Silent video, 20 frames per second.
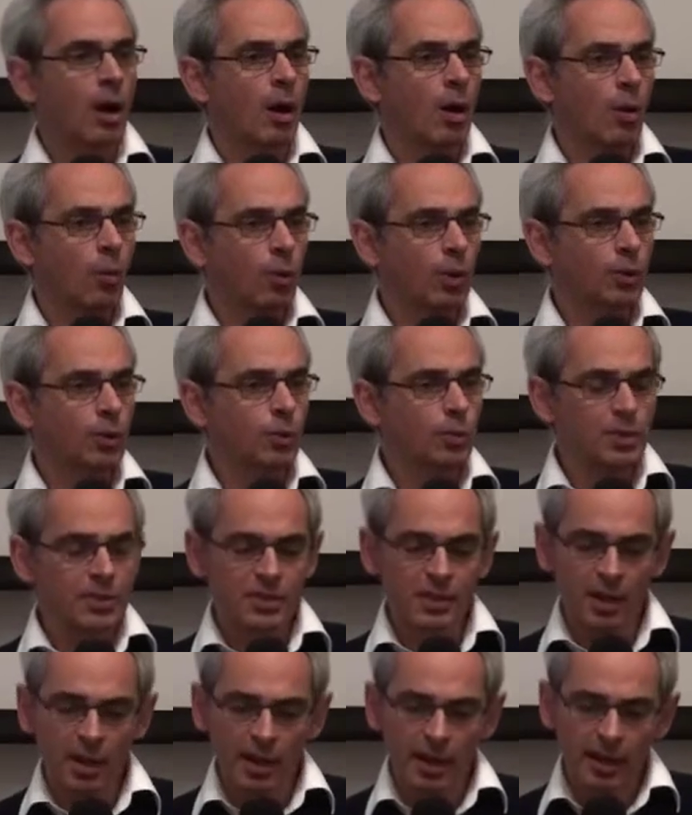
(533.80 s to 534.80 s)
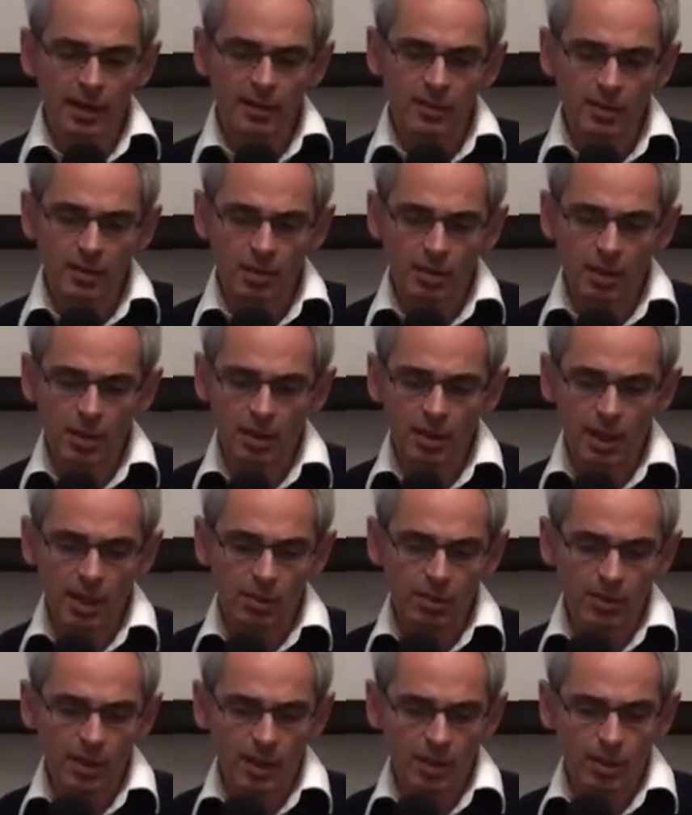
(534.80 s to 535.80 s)
What do we select in
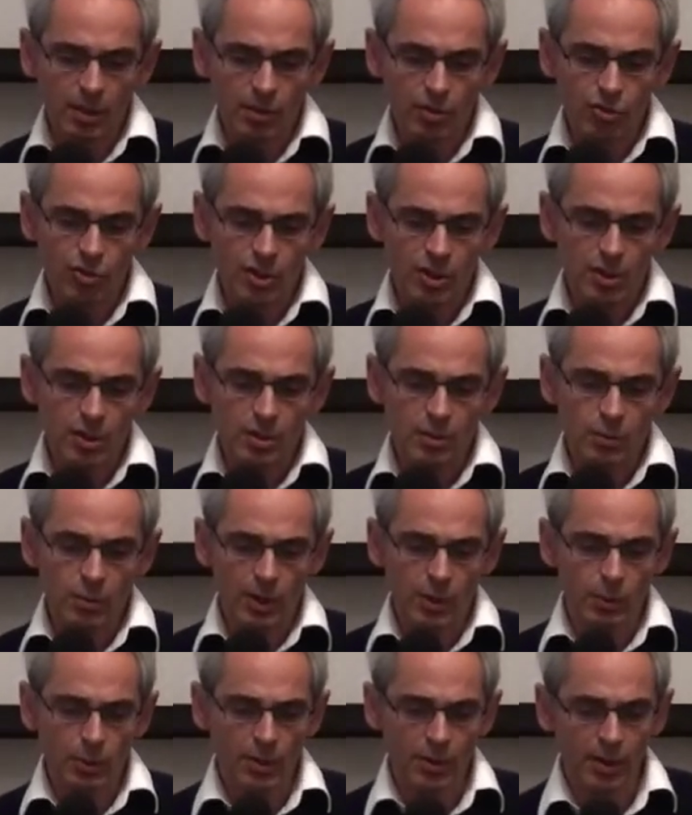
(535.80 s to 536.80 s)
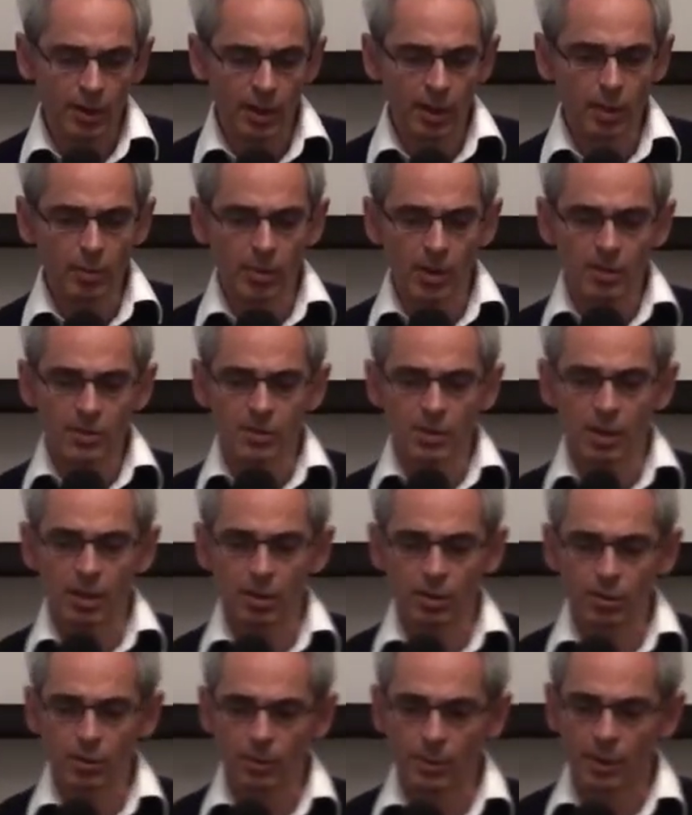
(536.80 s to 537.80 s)
nanotechnologies when we think about
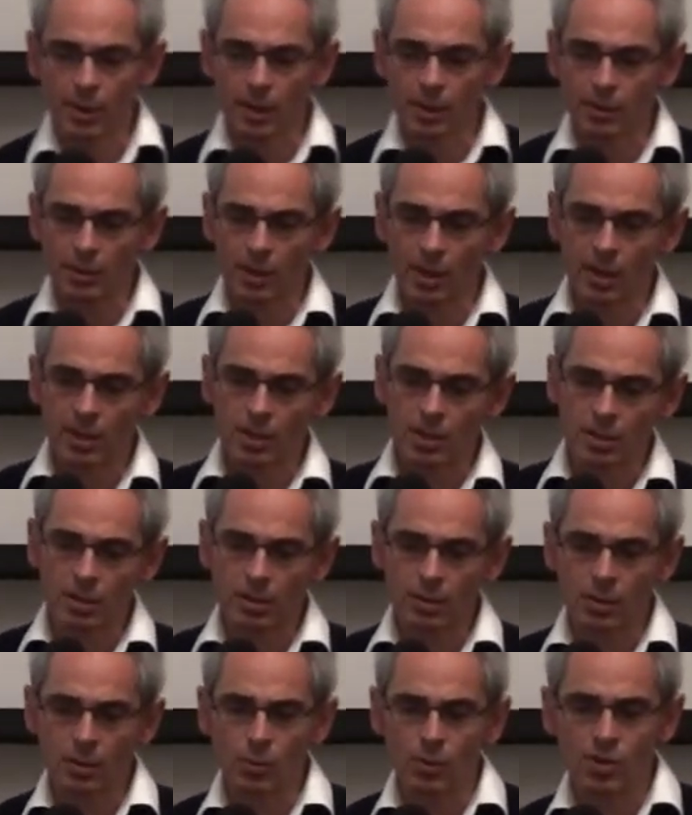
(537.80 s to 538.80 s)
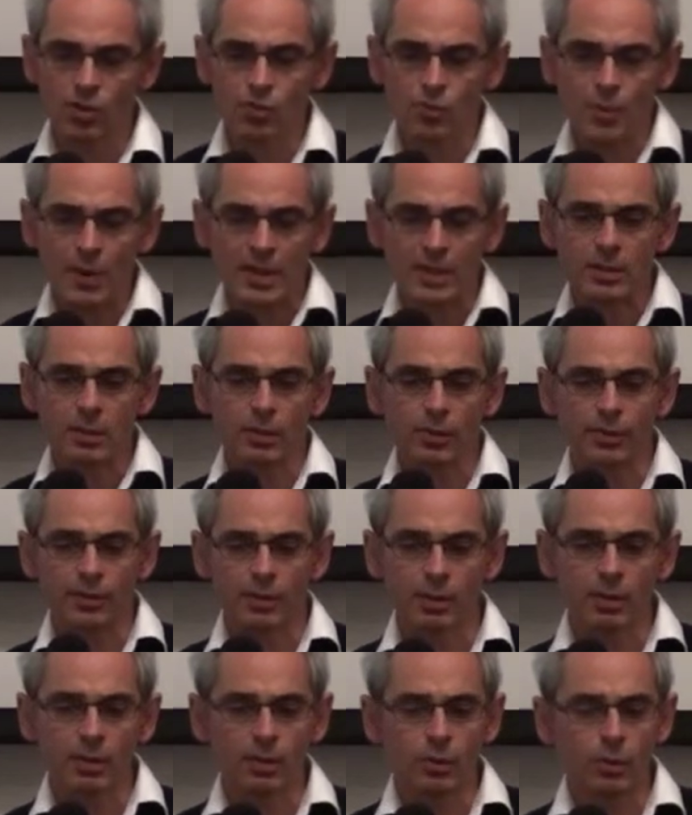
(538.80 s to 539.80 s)
secondary education? Which results
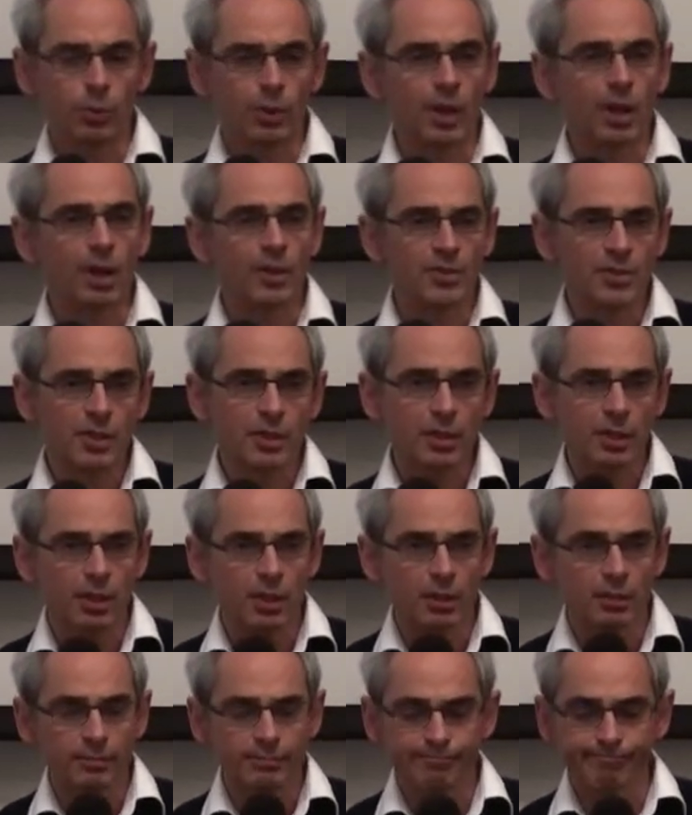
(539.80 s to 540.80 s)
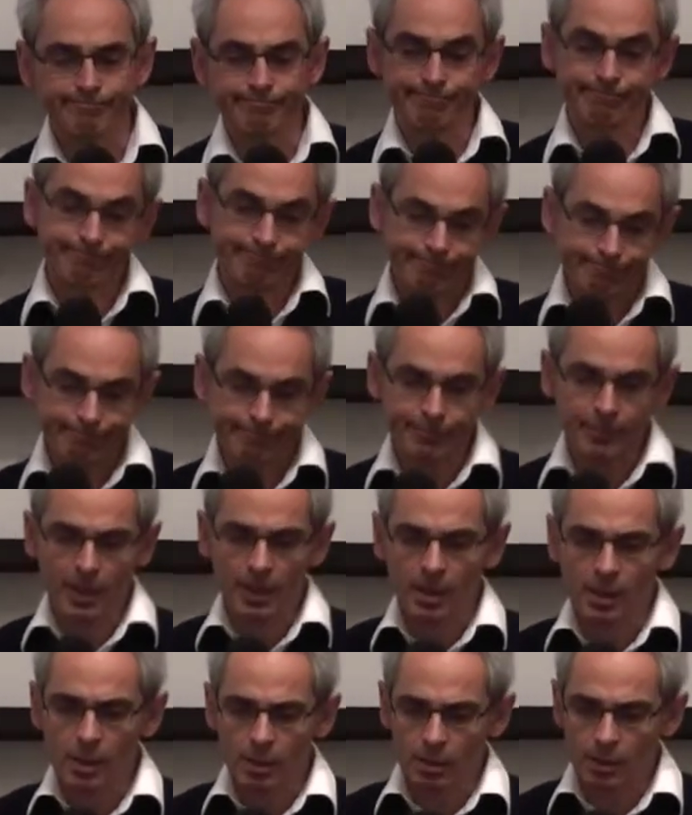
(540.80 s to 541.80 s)
do we consider?
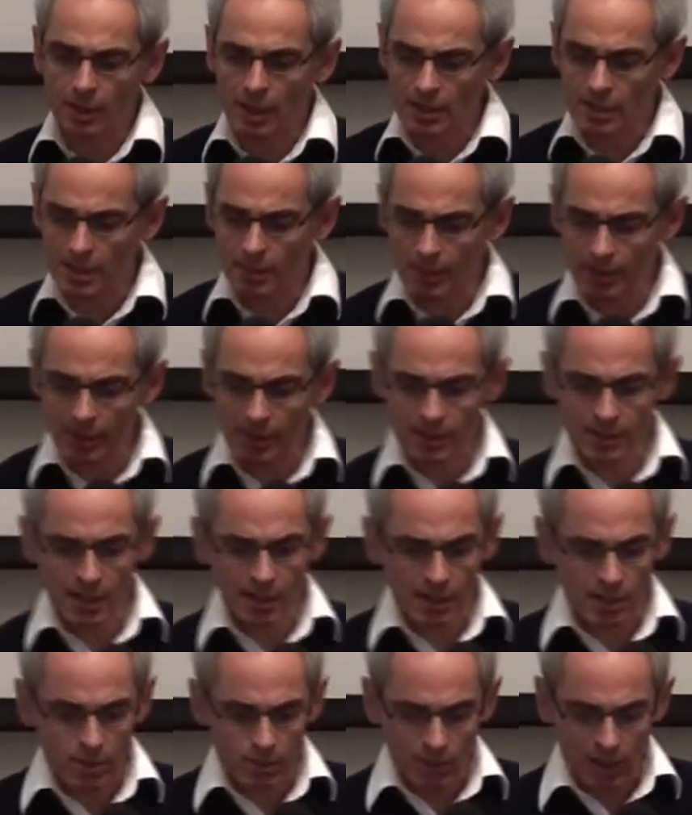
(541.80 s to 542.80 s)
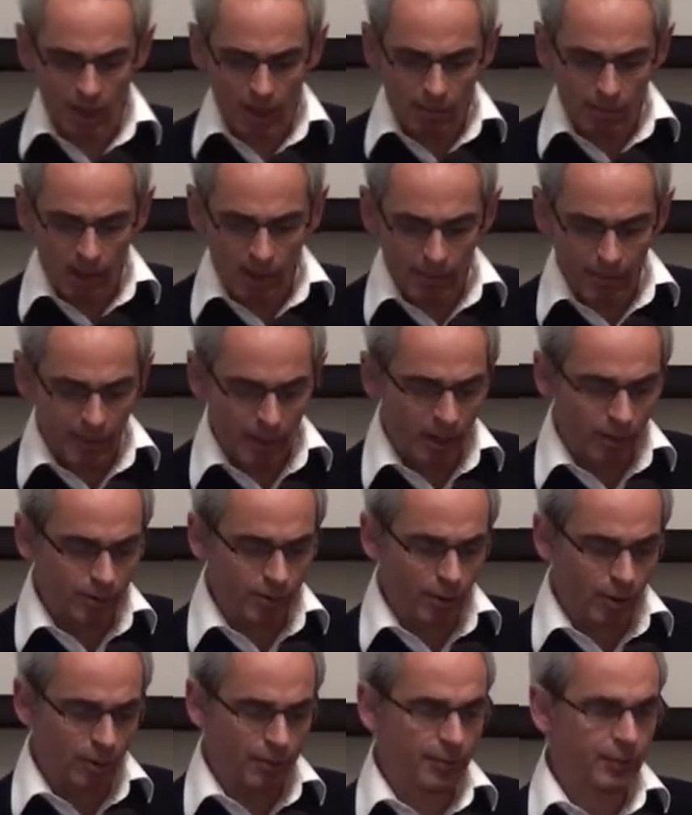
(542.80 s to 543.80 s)
So that's something that has to come up out
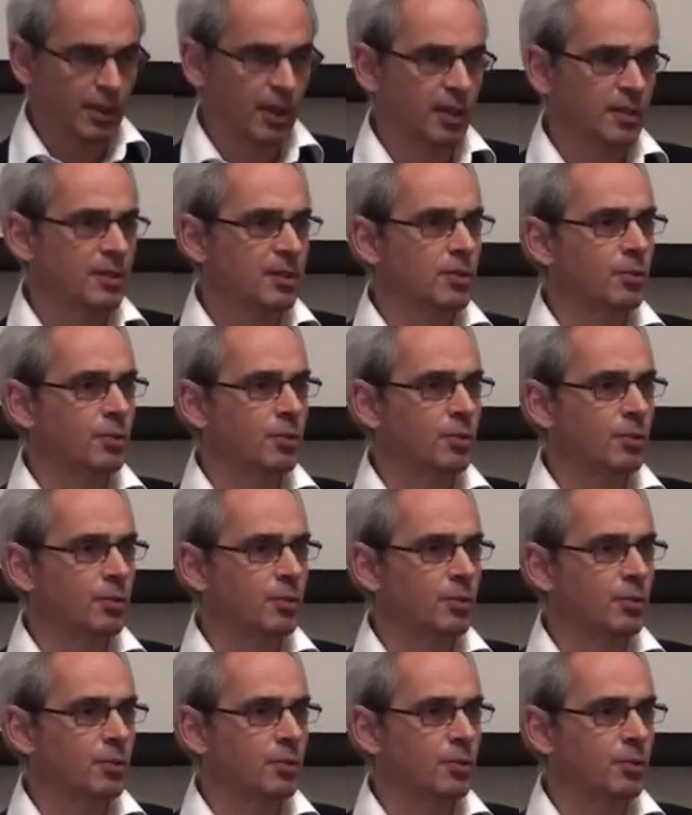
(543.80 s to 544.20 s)
of this